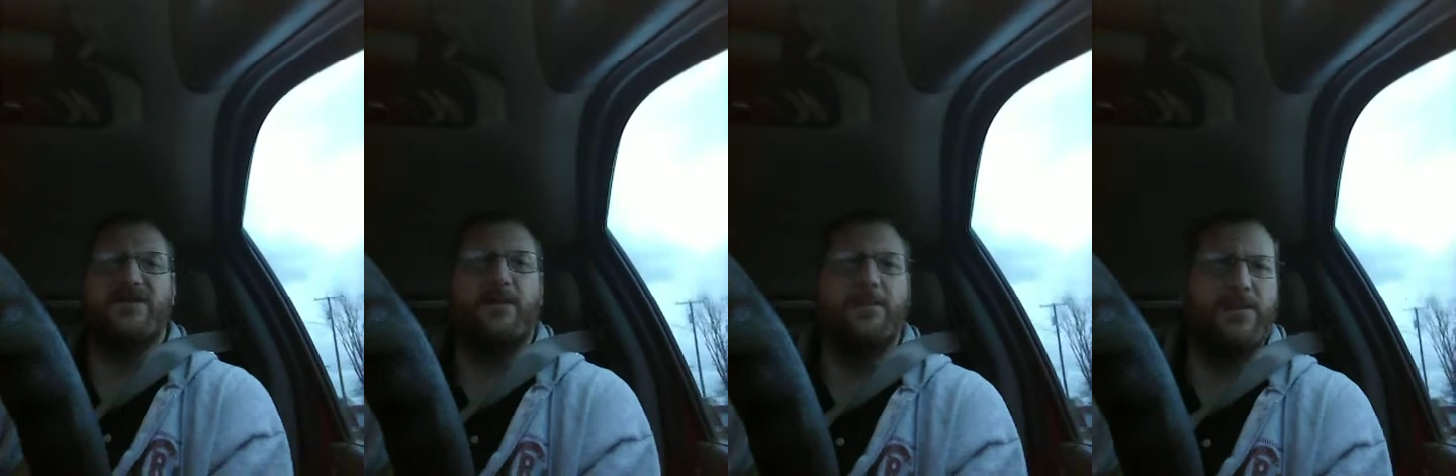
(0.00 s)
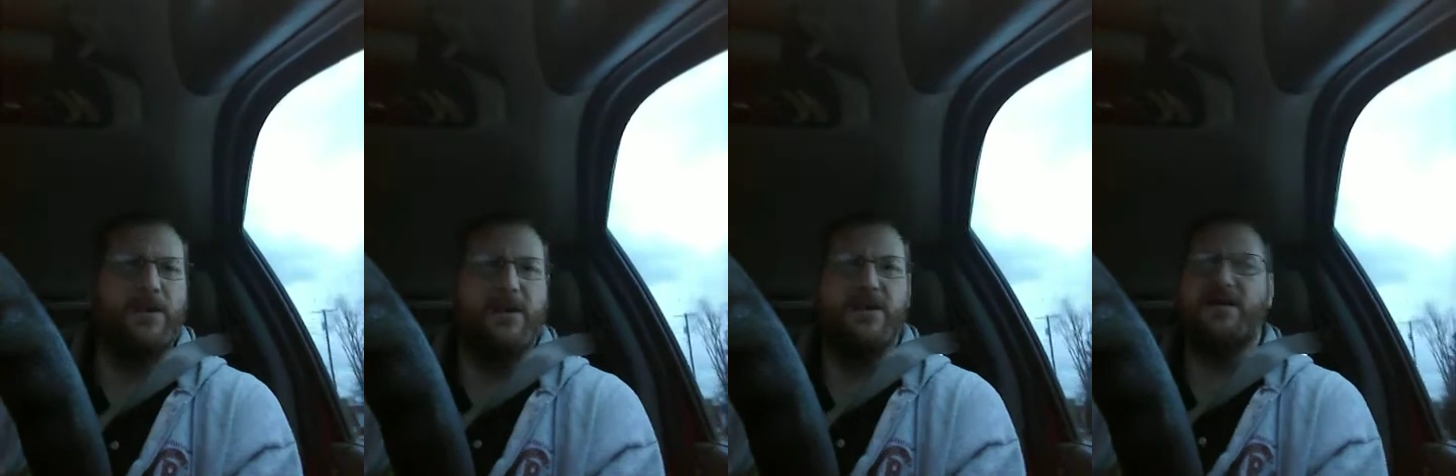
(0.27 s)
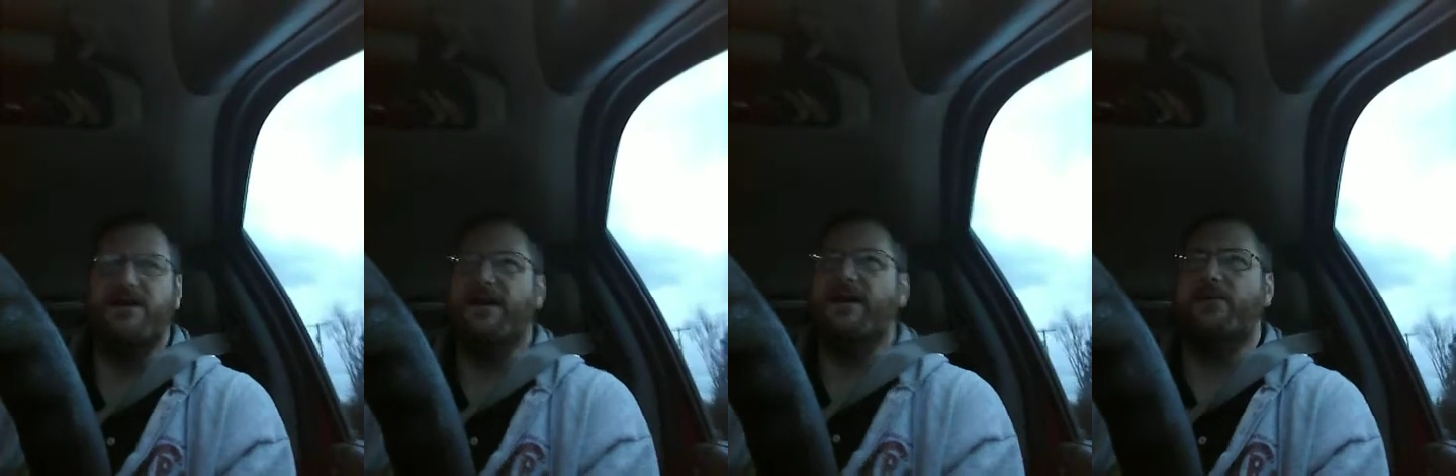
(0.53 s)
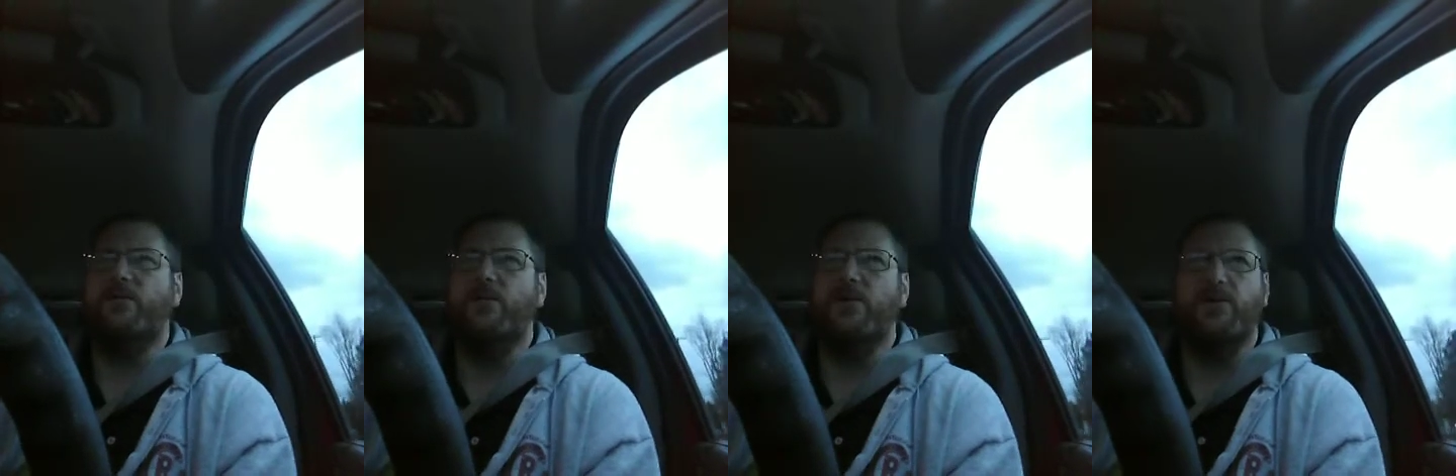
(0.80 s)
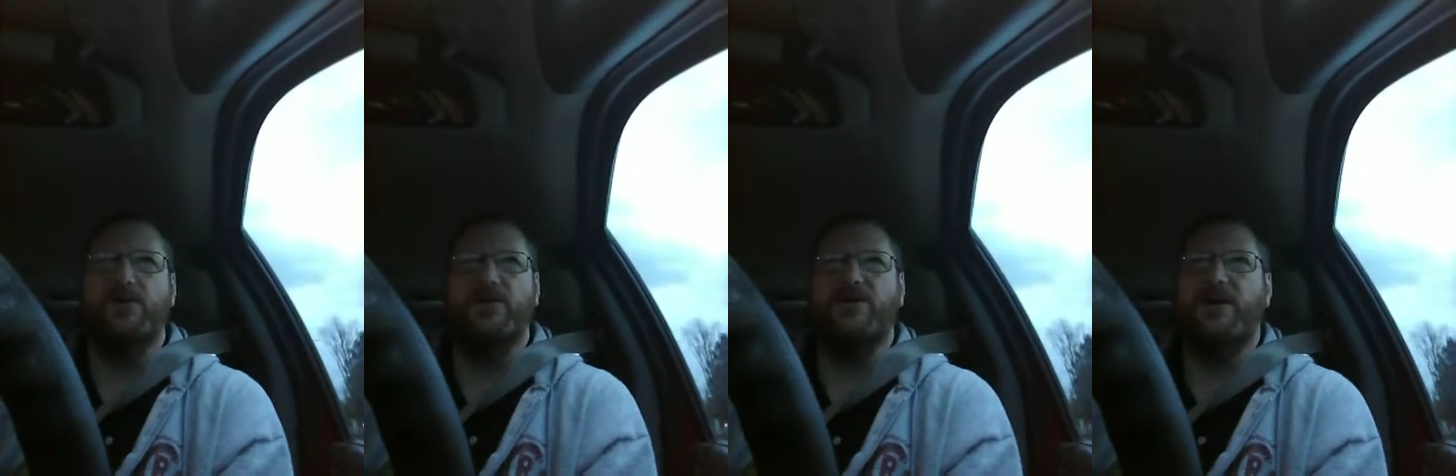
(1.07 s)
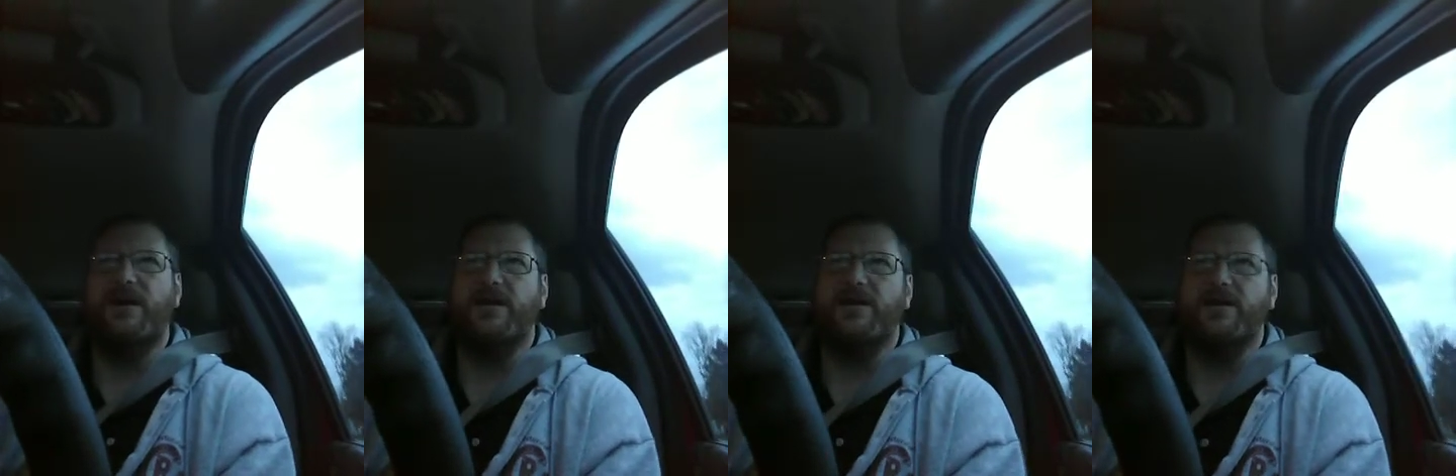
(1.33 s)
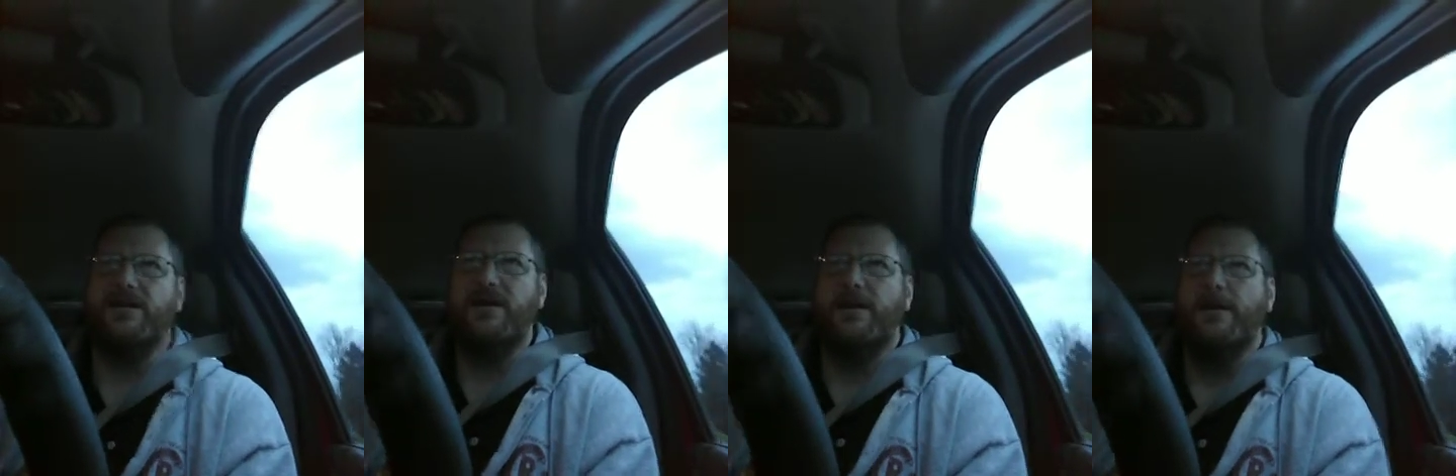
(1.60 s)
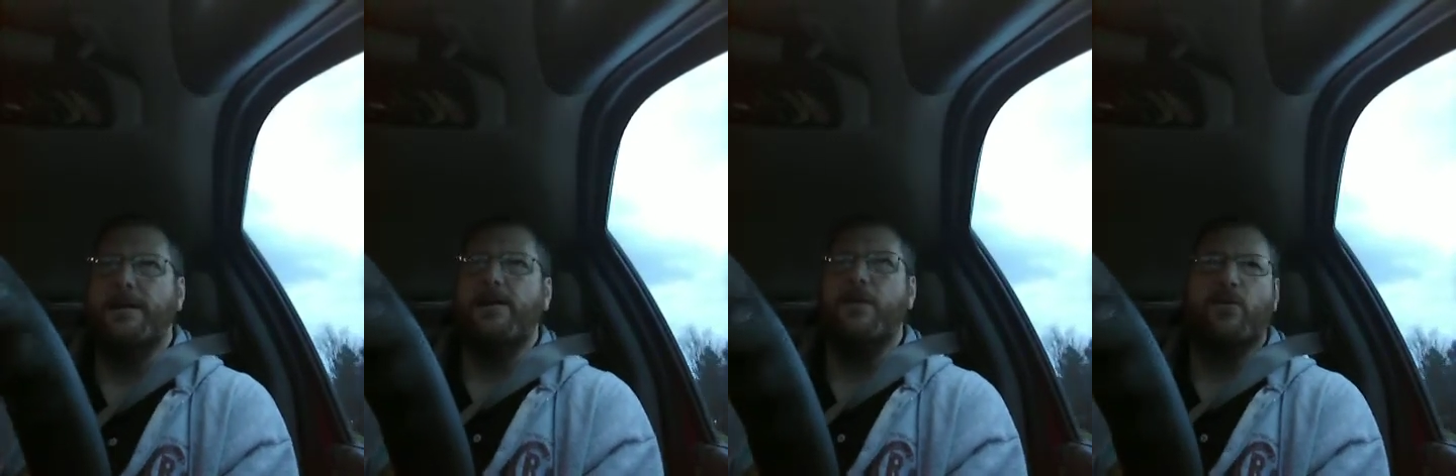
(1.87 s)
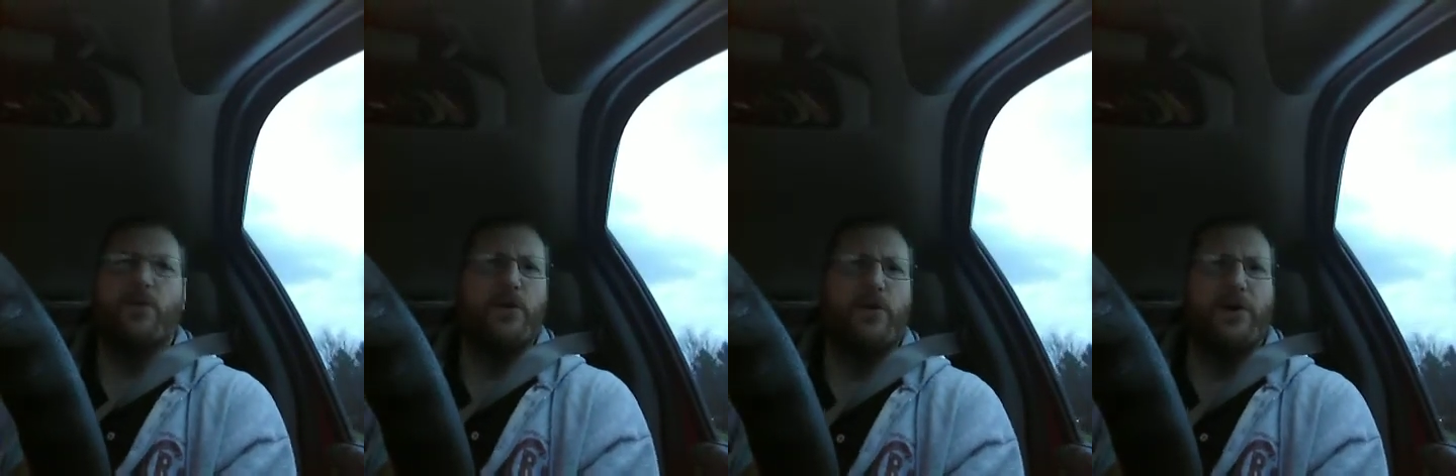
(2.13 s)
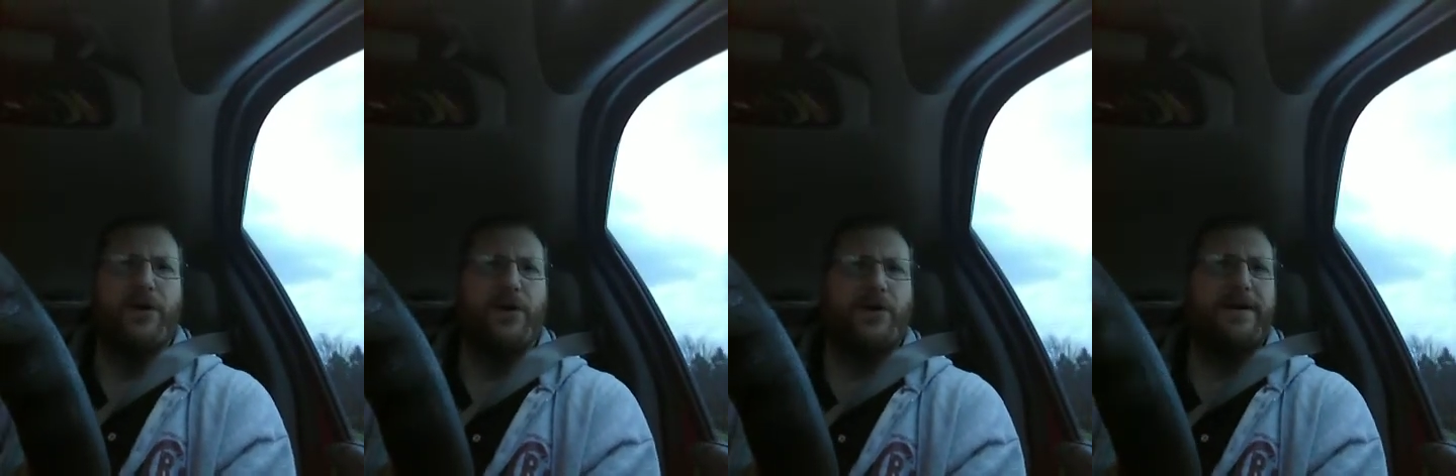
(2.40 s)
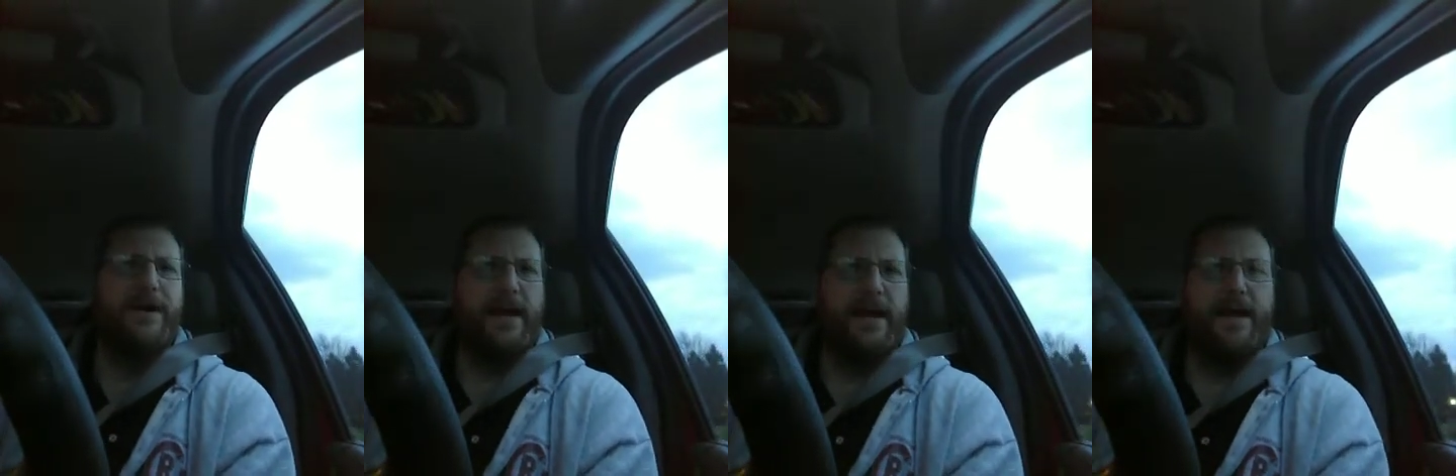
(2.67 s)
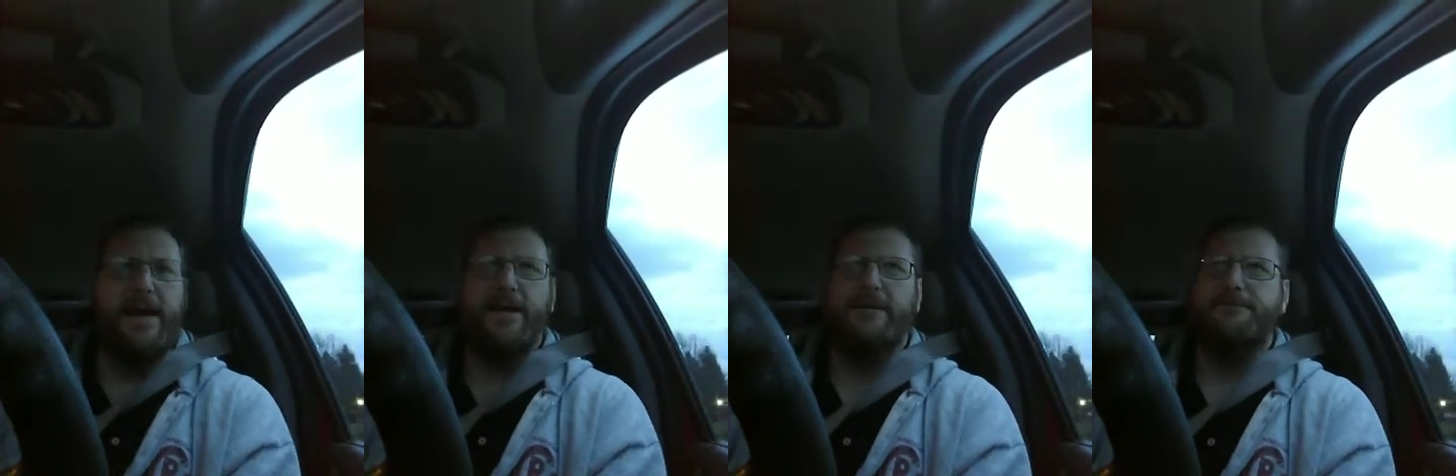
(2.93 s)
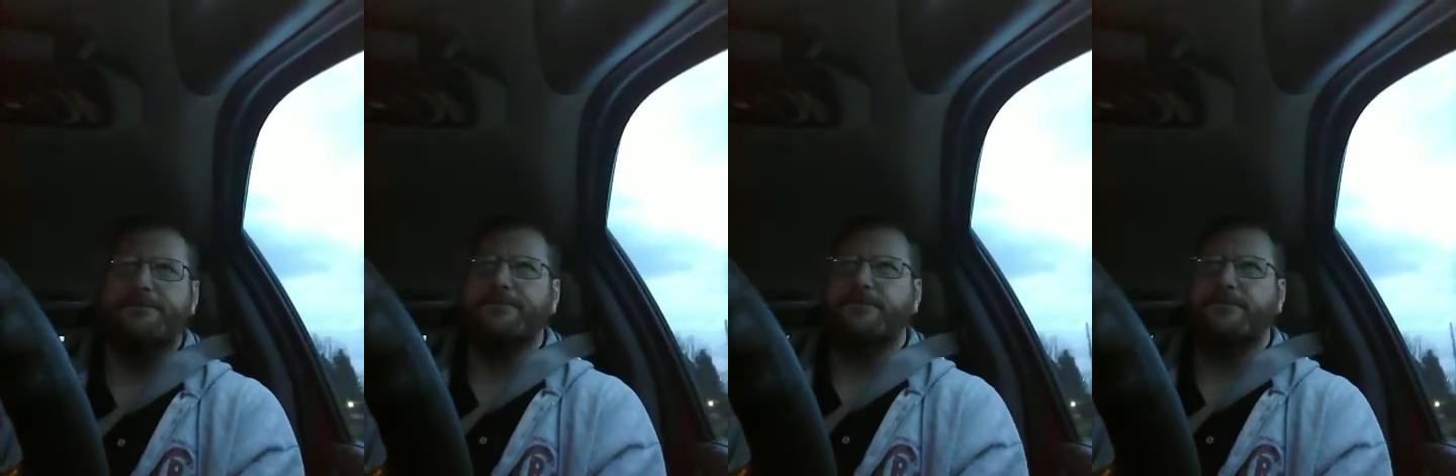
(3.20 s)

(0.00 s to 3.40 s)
some things that will just ruin your day.